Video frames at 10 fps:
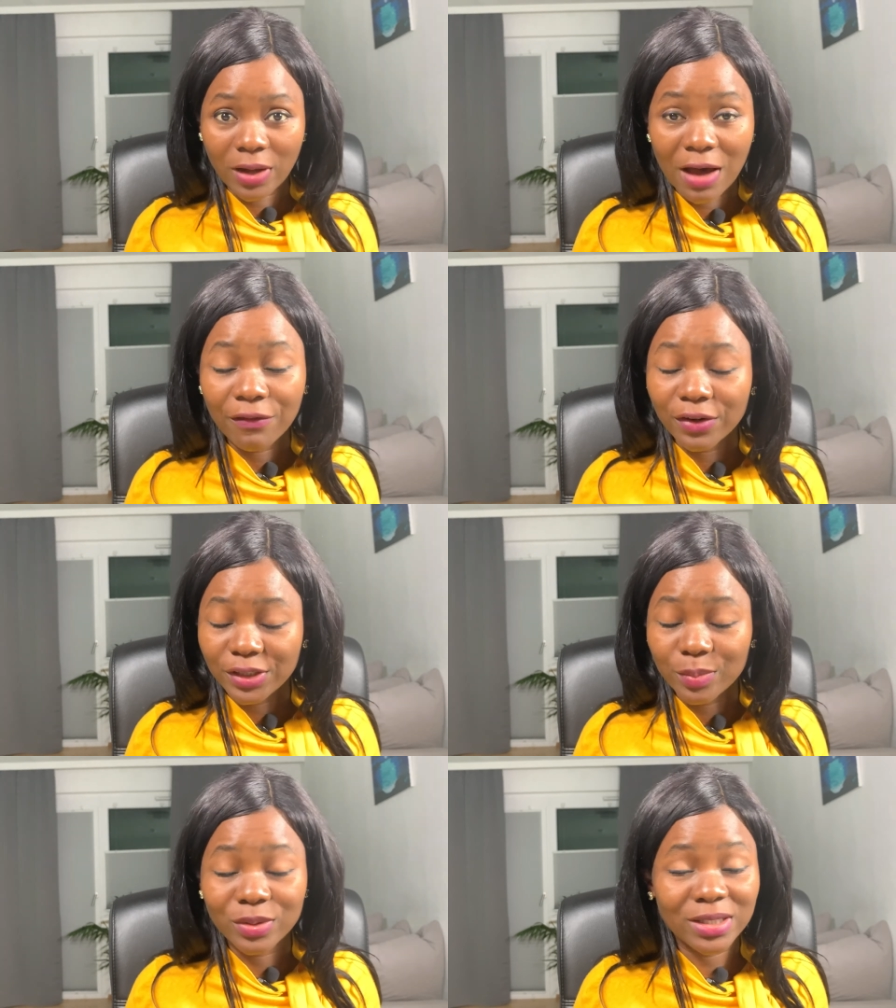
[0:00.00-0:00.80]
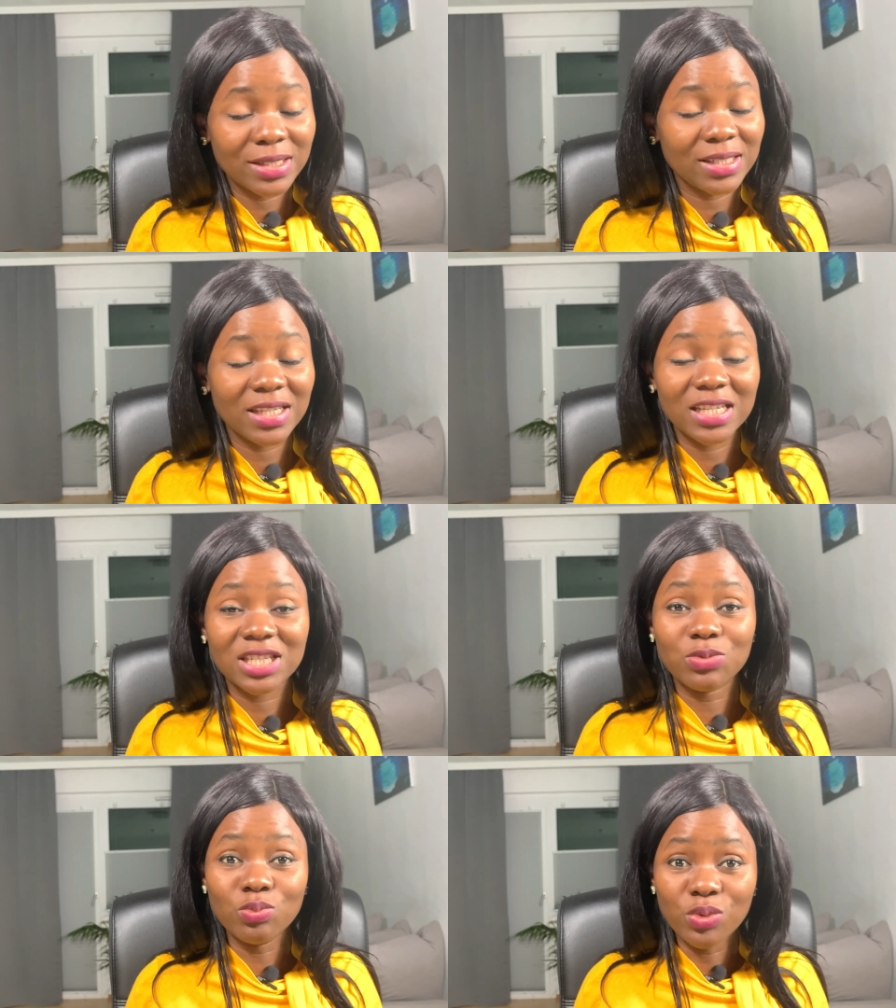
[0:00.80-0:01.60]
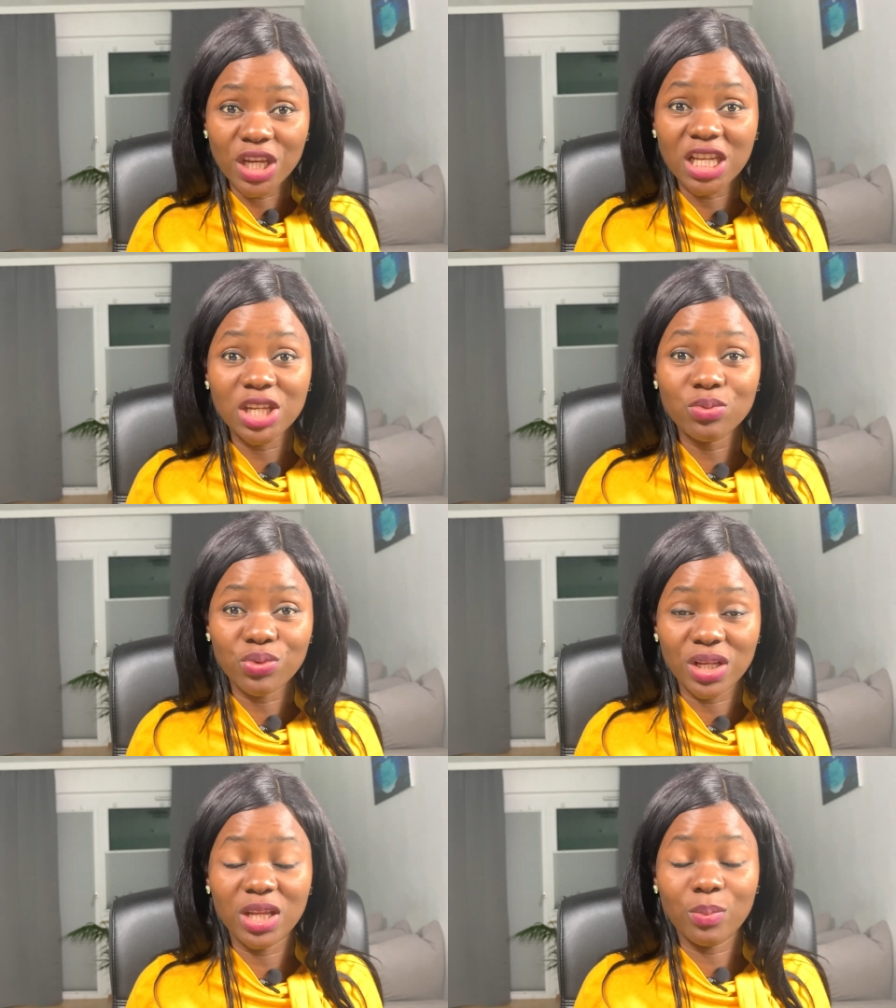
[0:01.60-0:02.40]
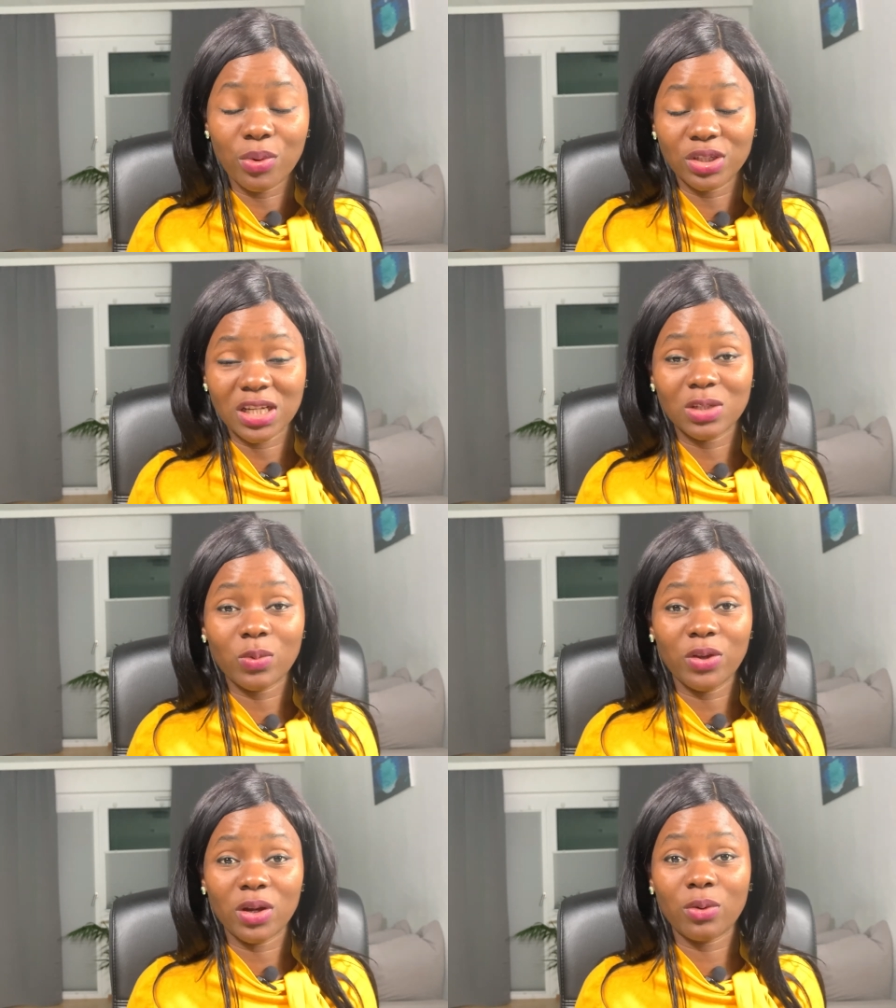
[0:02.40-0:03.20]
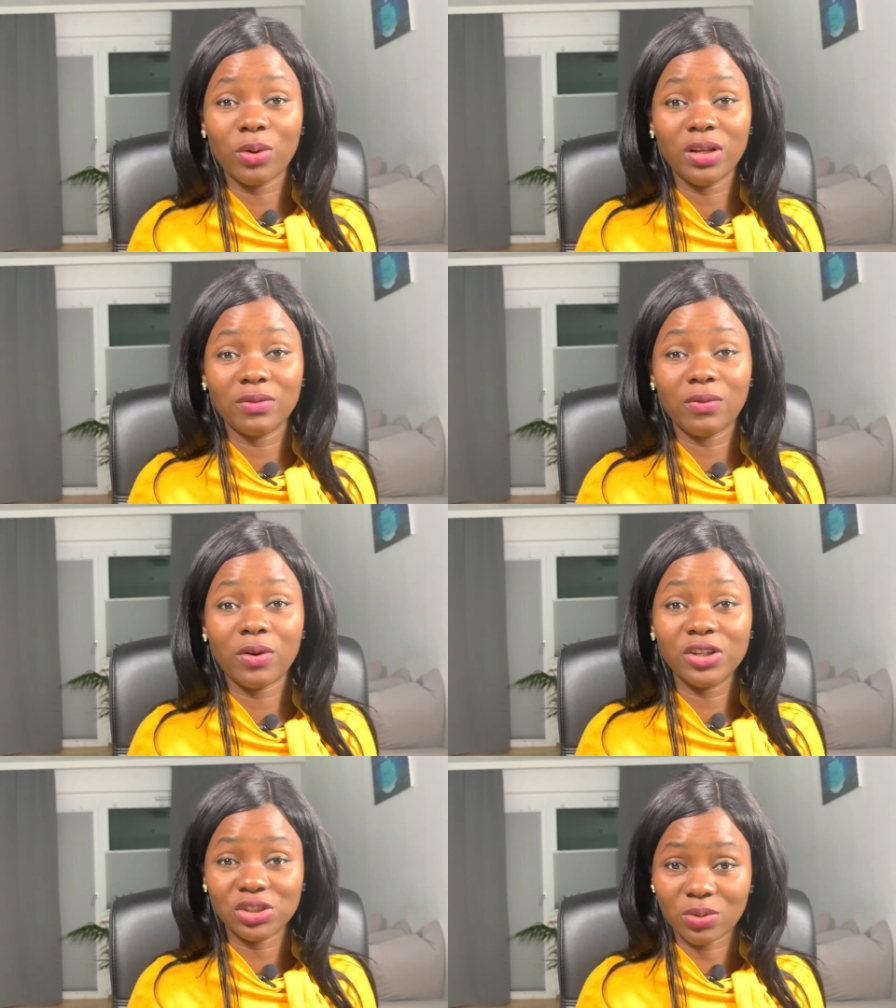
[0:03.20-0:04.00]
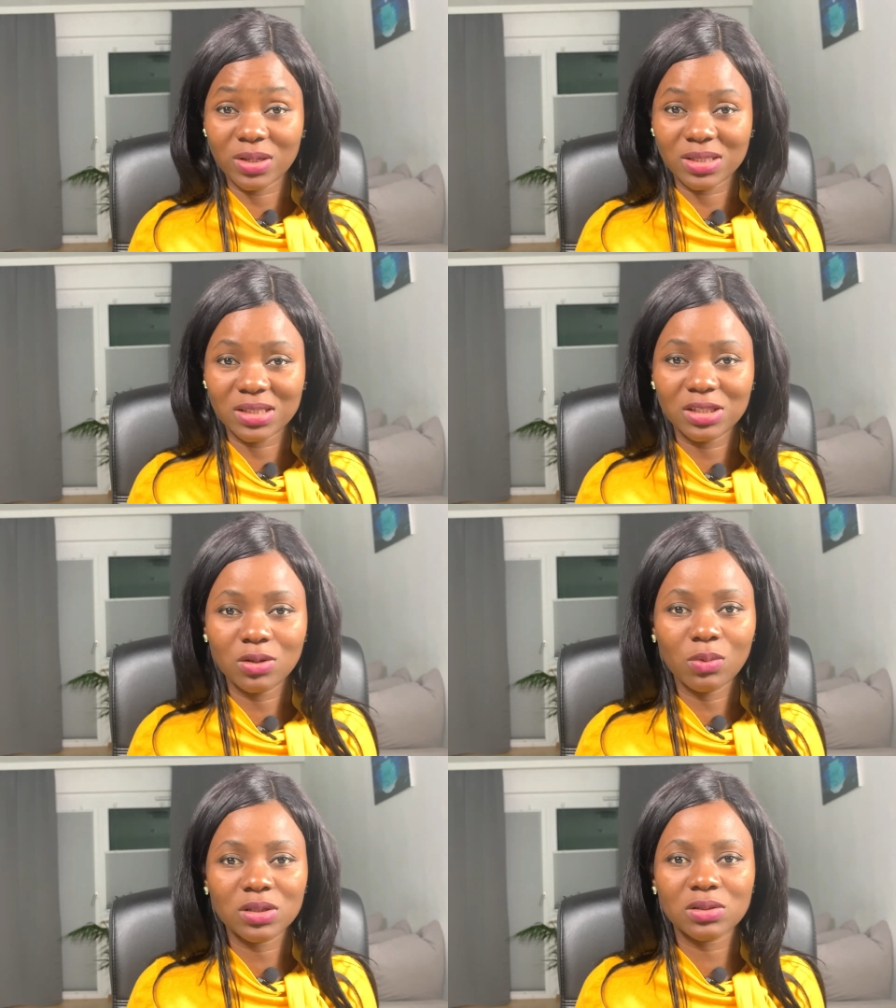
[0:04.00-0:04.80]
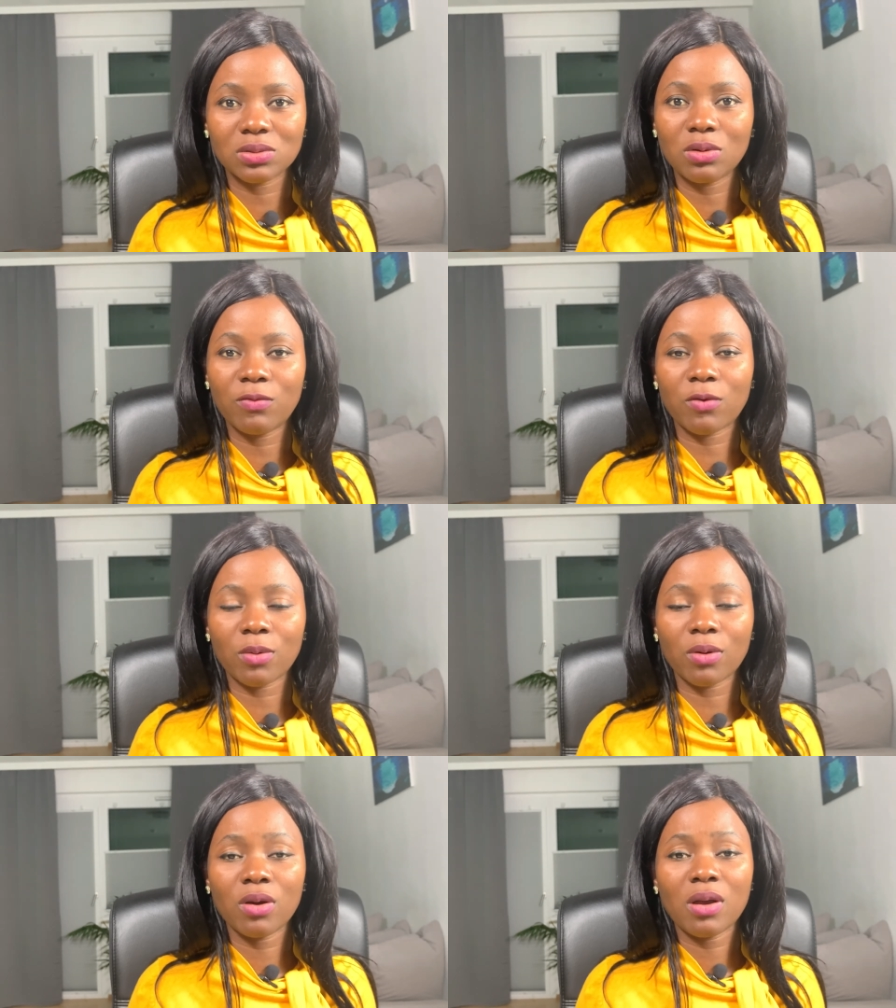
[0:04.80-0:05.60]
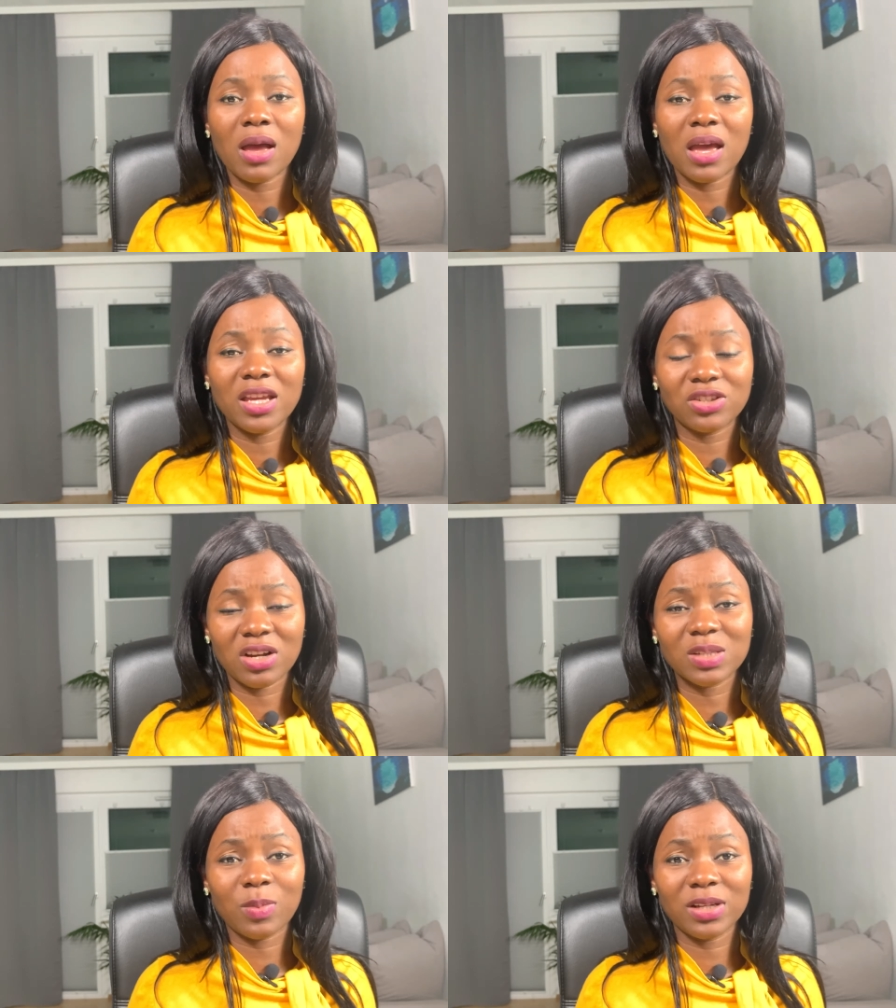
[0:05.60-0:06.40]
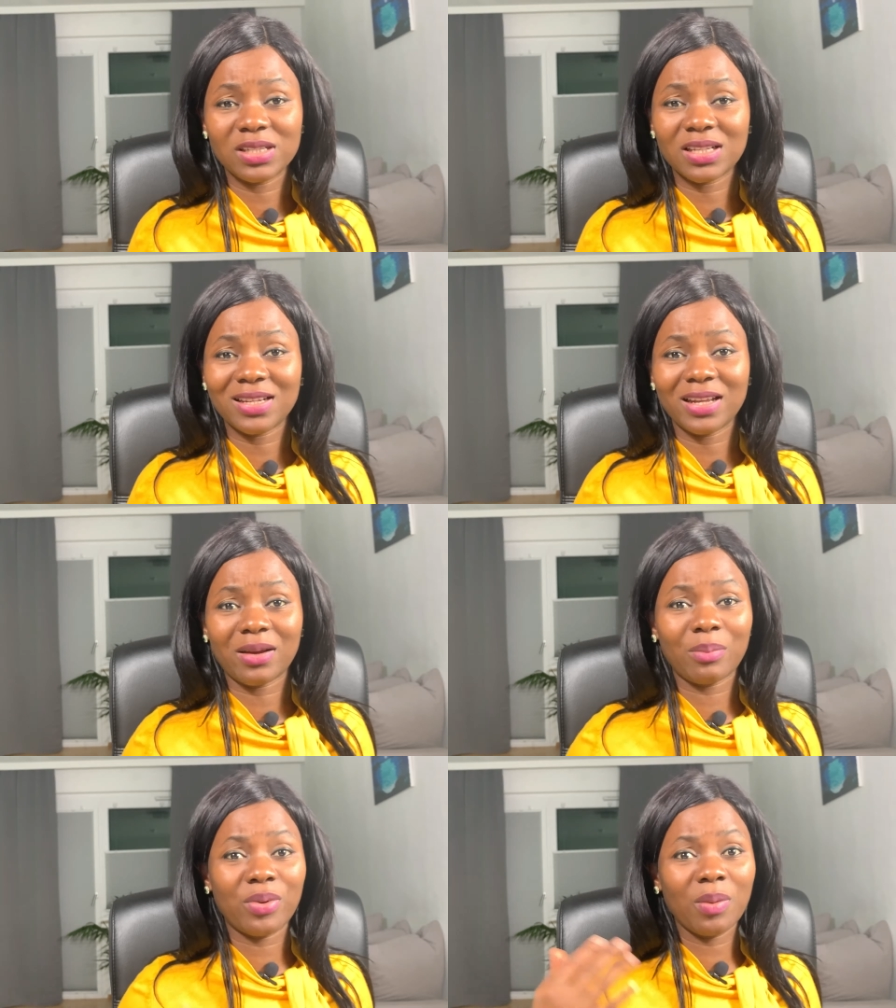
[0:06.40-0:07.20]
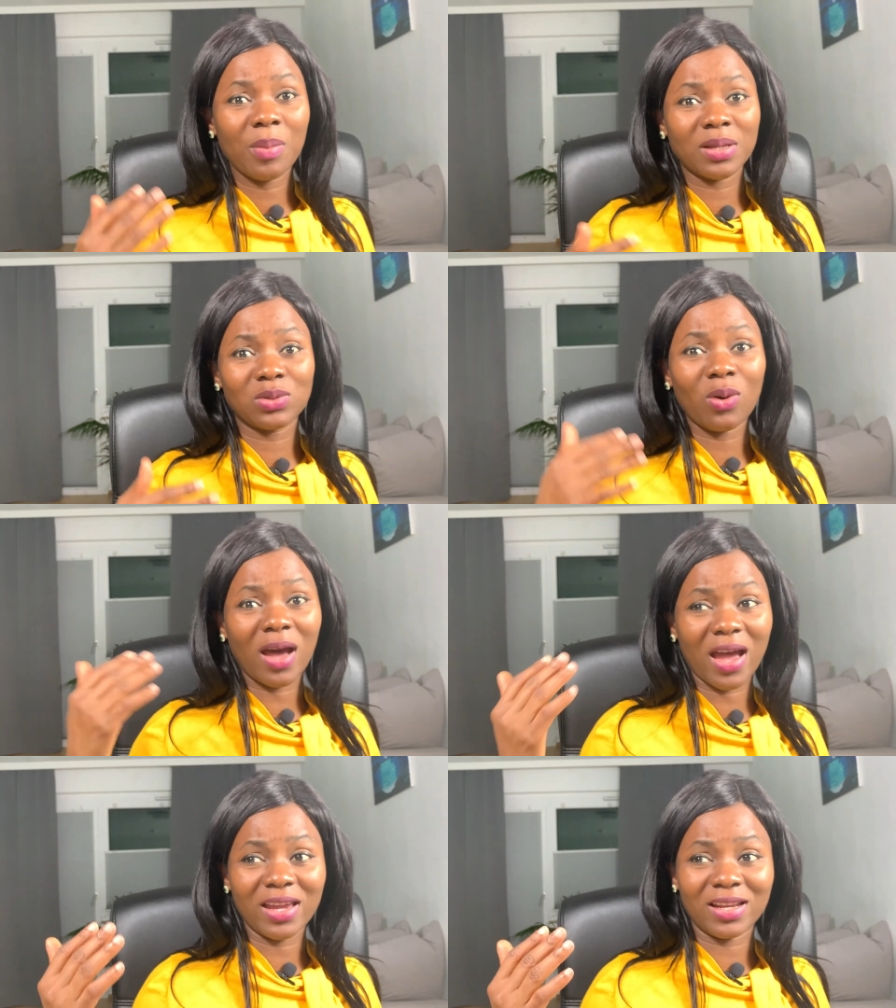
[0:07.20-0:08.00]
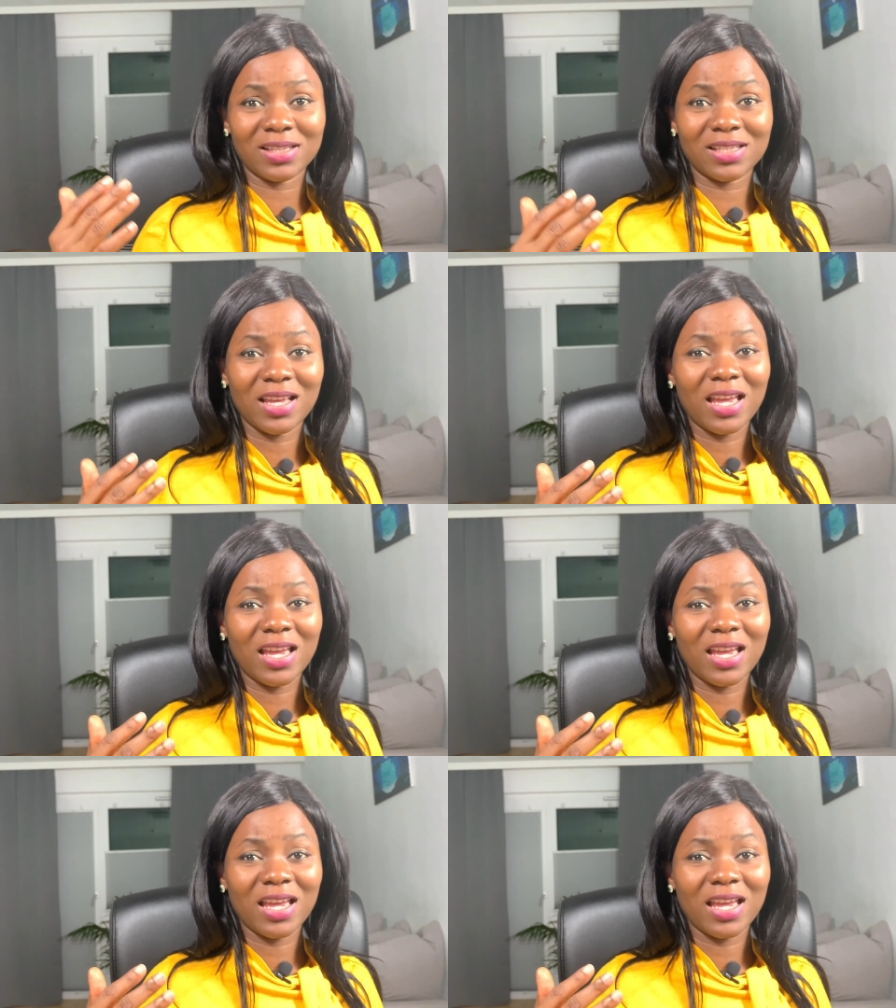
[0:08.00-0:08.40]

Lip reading: Affordability is really important when you're going for insurances. You don't want to go for insurance policies that their premium is so high that